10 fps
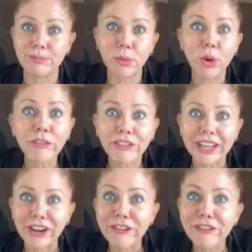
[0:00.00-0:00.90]

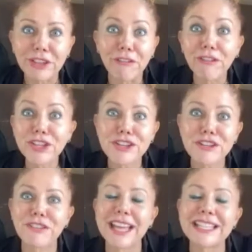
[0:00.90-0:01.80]
boyfriend, girlfriend, your
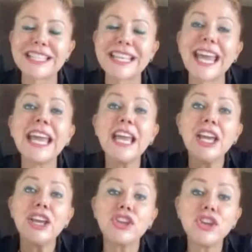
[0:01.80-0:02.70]
future fiance,
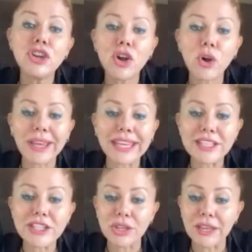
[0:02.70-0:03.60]
you go
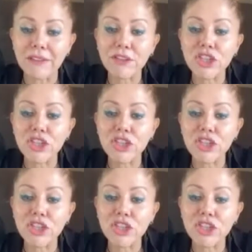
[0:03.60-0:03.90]
in to give.